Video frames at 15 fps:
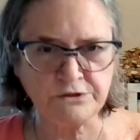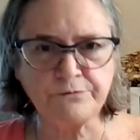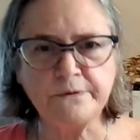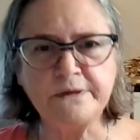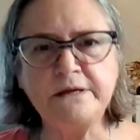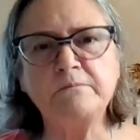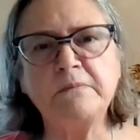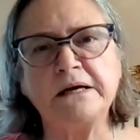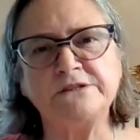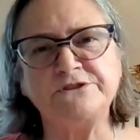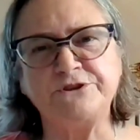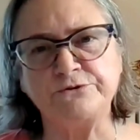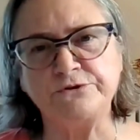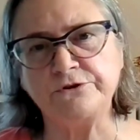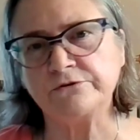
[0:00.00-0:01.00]
between my
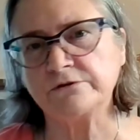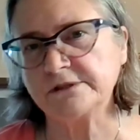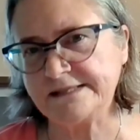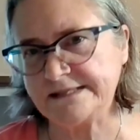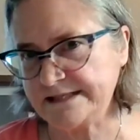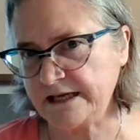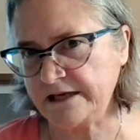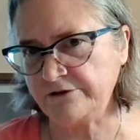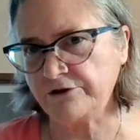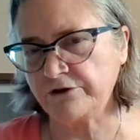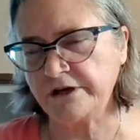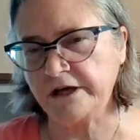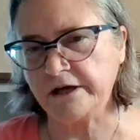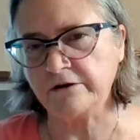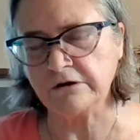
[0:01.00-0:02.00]
junior and
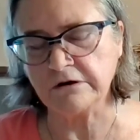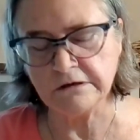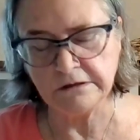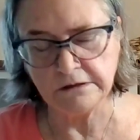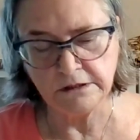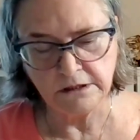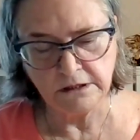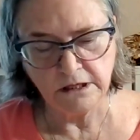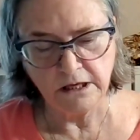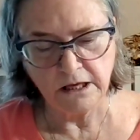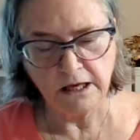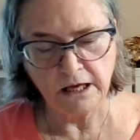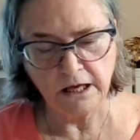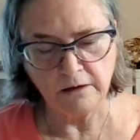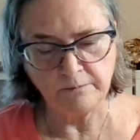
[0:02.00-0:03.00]
senior year,
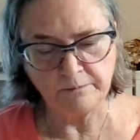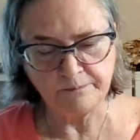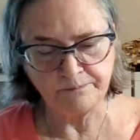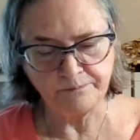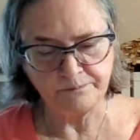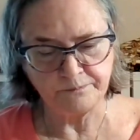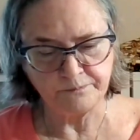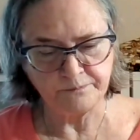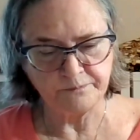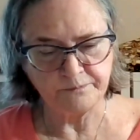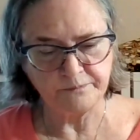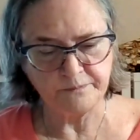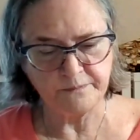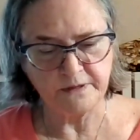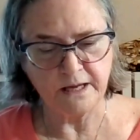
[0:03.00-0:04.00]

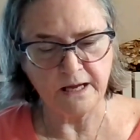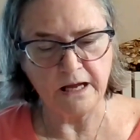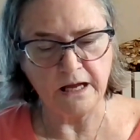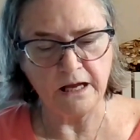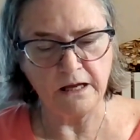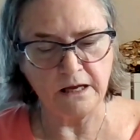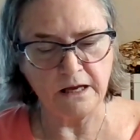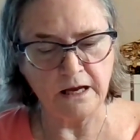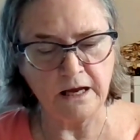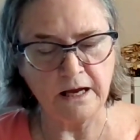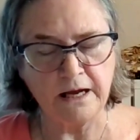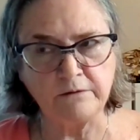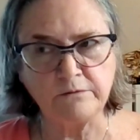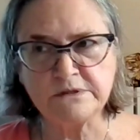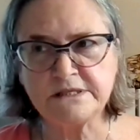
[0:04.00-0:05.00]

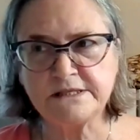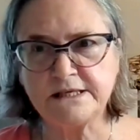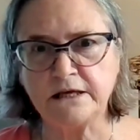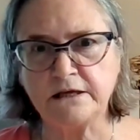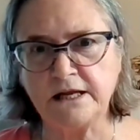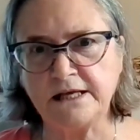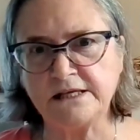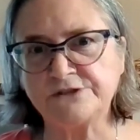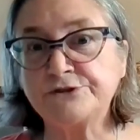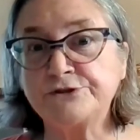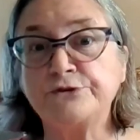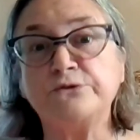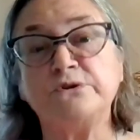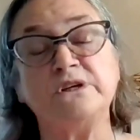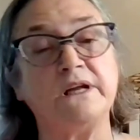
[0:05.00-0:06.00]
I was in a
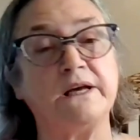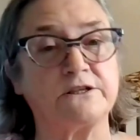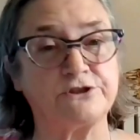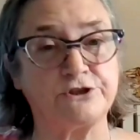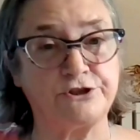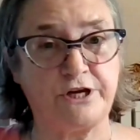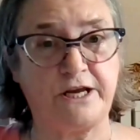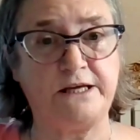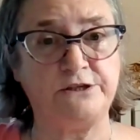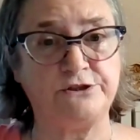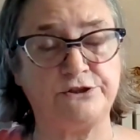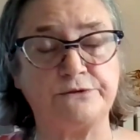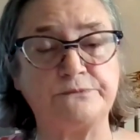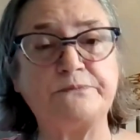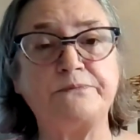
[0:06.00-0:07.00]
student
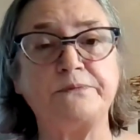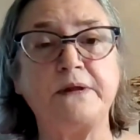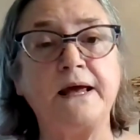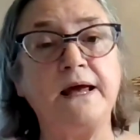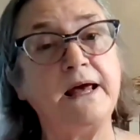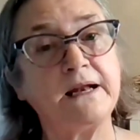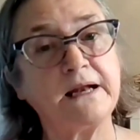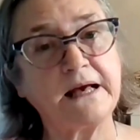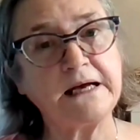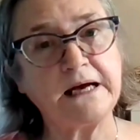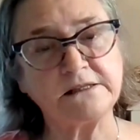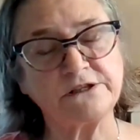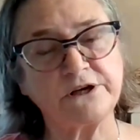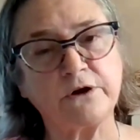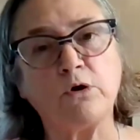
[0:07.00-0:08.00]
exchange, and I
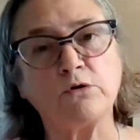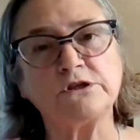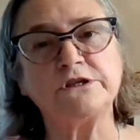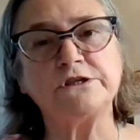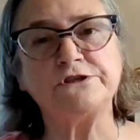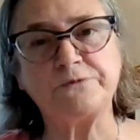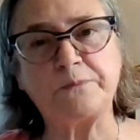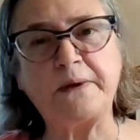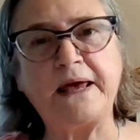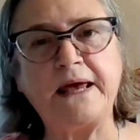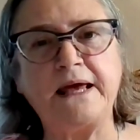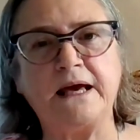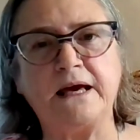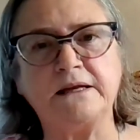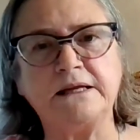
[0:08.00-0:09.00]
got to go to
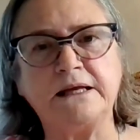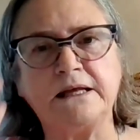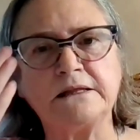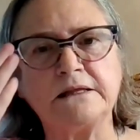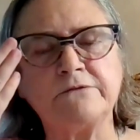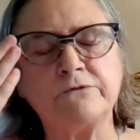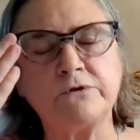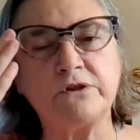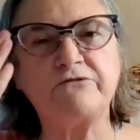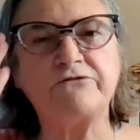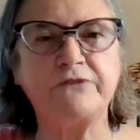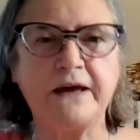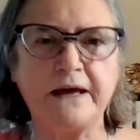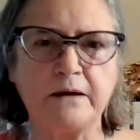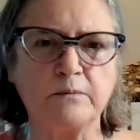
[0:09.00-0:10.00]
Japan and live with a
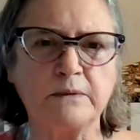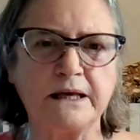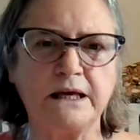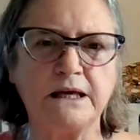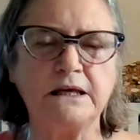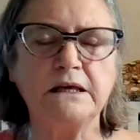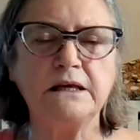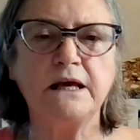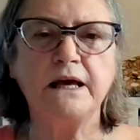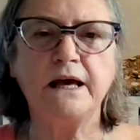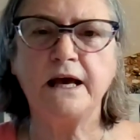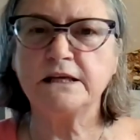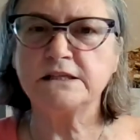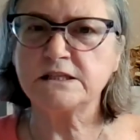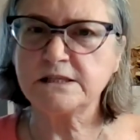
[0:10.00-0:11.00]
family.
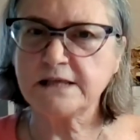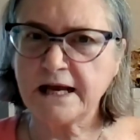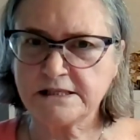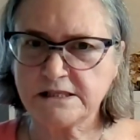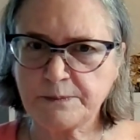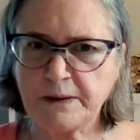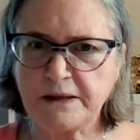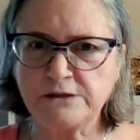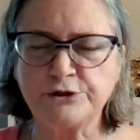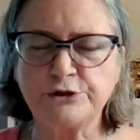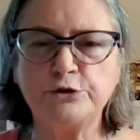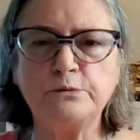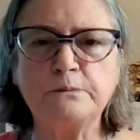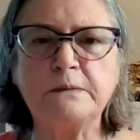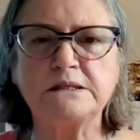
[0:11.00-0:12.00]
And I
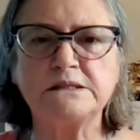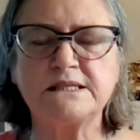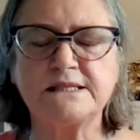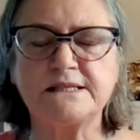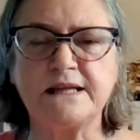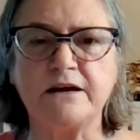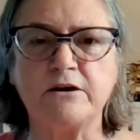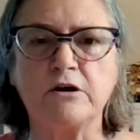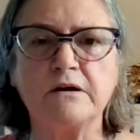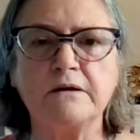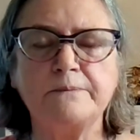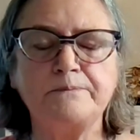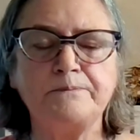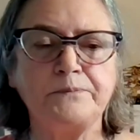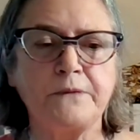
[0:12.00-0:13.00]
spent 2 months
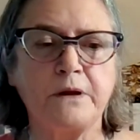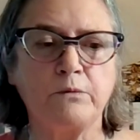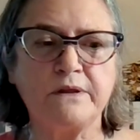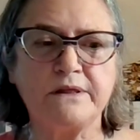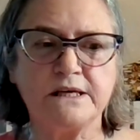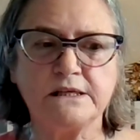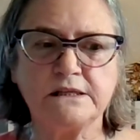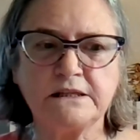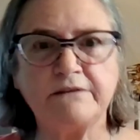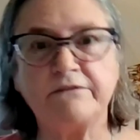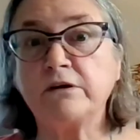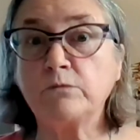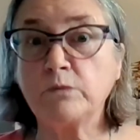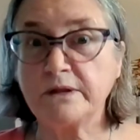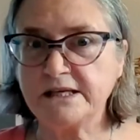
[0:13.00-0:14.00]
there
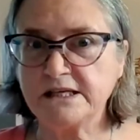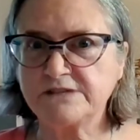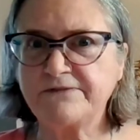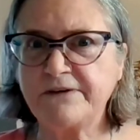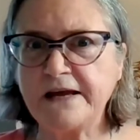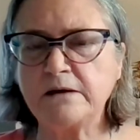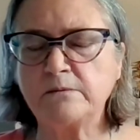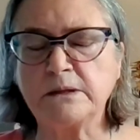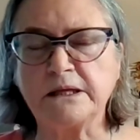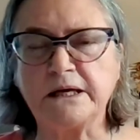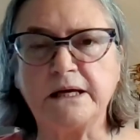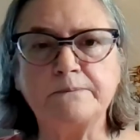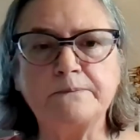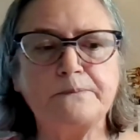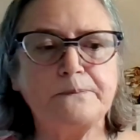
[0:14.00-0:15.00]
living with this
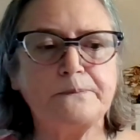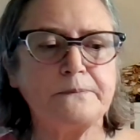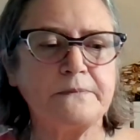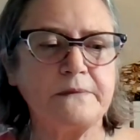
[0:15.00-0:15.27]
family.